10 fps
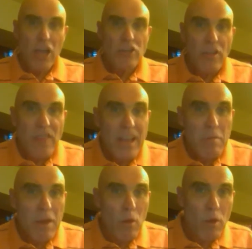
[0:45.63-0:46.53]
So think
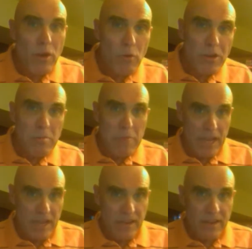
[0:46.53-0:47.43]
about what it would
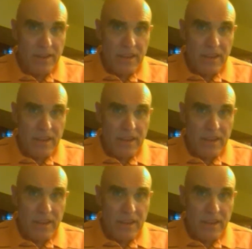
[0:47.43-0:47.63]
mean